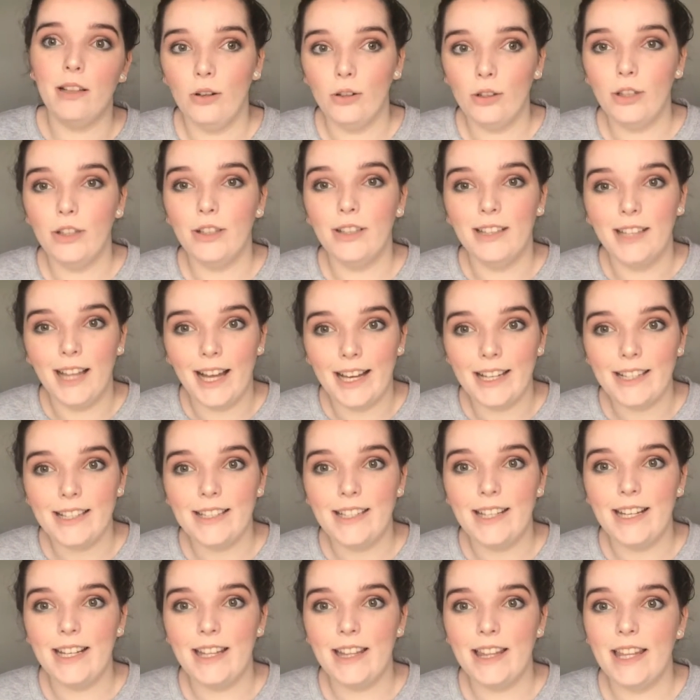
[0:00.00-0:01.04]
longer
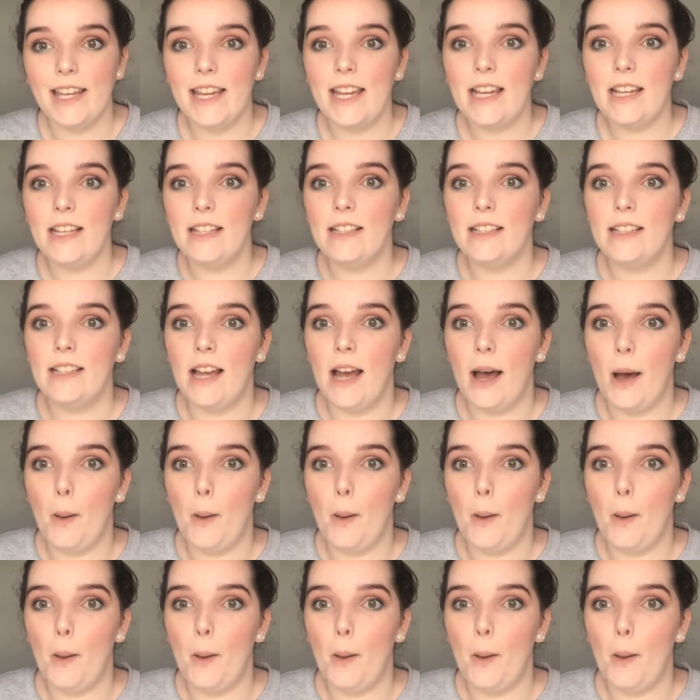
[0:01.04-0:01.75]
lasting things,